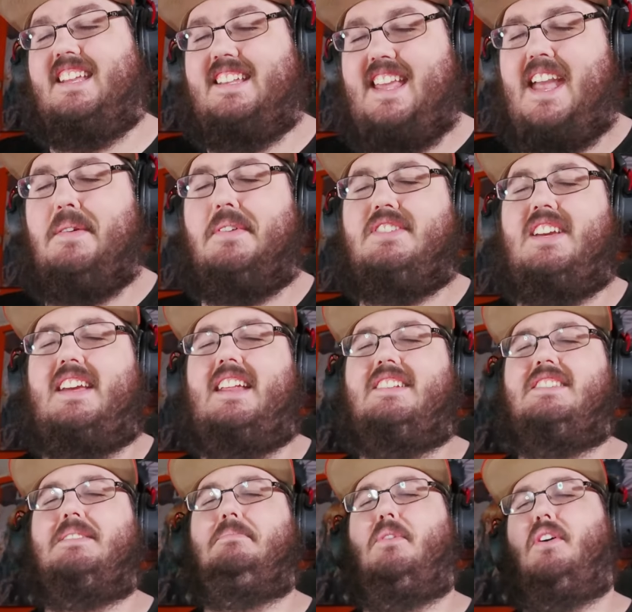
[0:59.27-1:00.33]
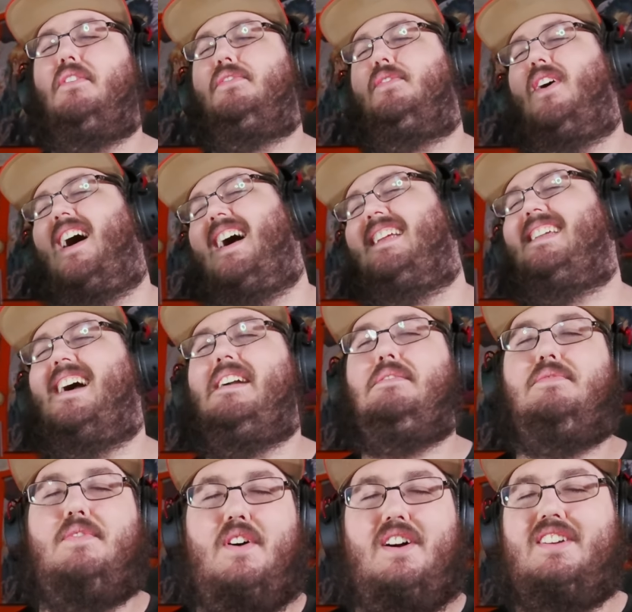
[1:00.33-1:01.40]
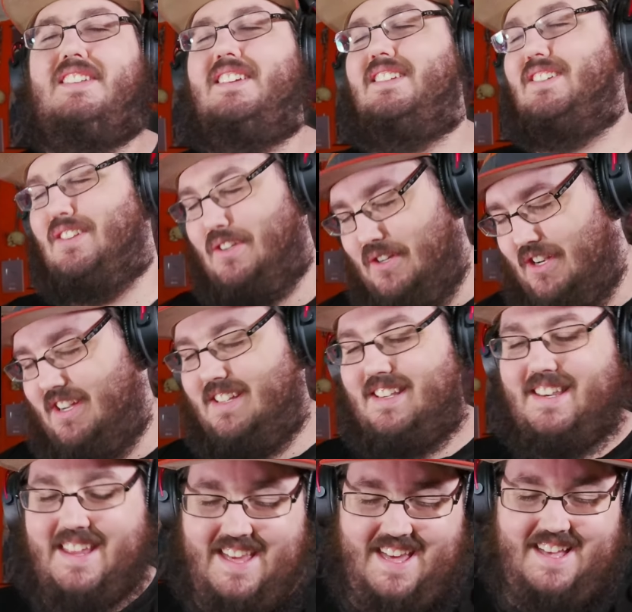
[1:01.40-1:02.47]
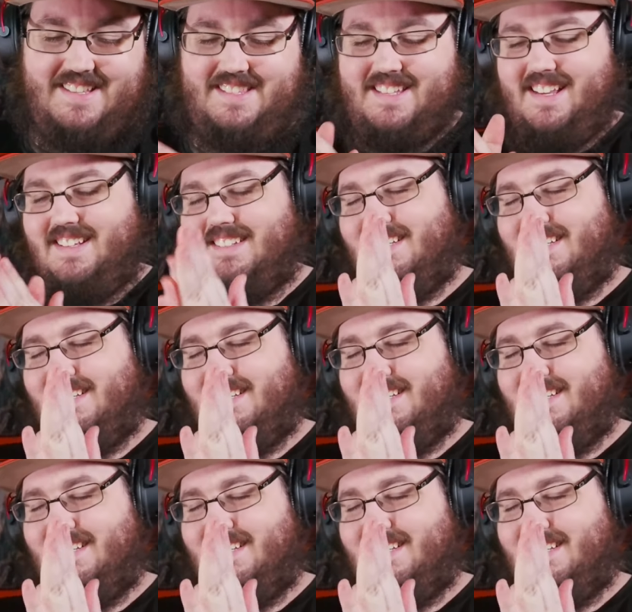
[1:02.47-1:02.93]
today we're checking out some more Friday Night Funkin' goodness.